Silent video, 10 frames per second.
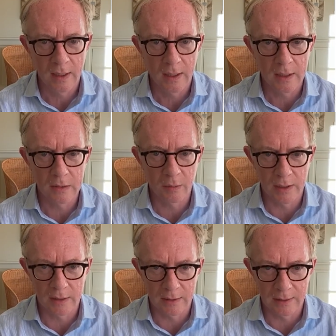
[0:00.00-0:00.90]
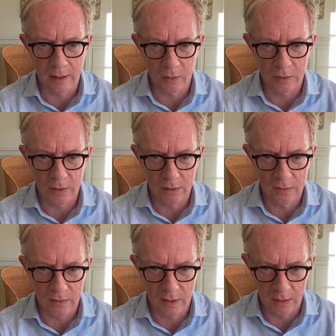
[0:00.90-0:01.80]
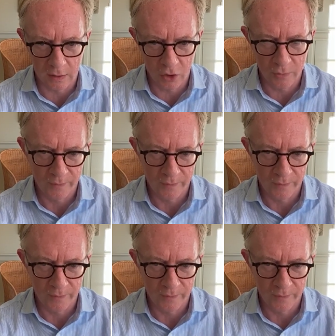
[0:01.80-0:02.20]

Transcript: its platelet count, and its age.